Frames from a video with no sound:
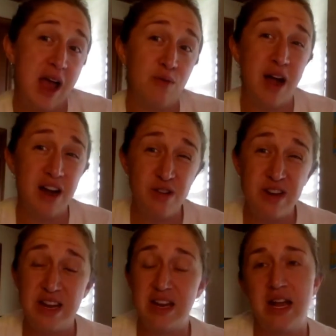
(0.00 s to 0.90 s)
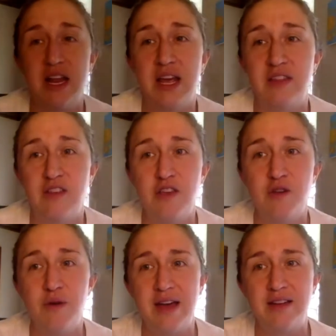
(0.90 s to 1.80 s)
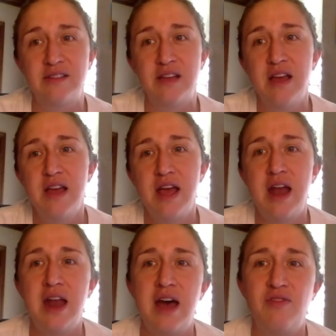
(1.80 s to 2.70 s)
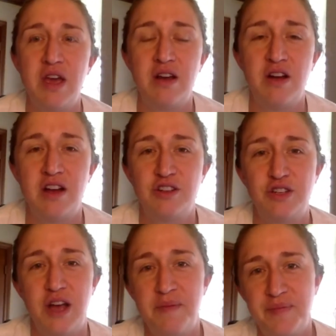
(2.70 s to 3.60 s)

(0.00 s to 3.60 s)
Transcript: And why do you need to get it in the US and not there in Austria?